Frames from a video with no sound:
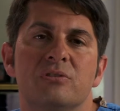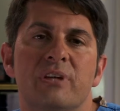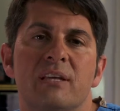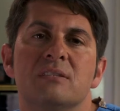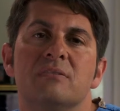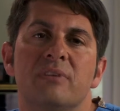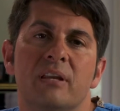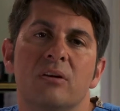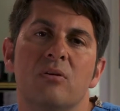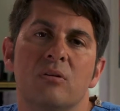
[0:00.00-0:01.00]
chances of
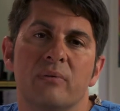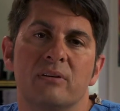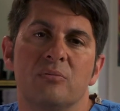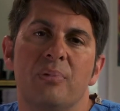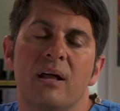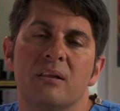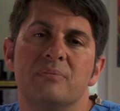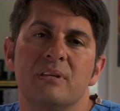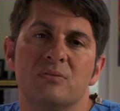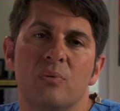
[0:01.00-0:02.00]
getting colorectal
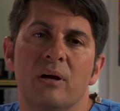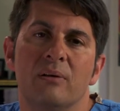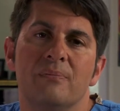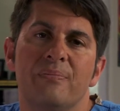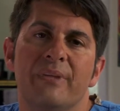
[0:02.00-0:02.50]
polyps as well.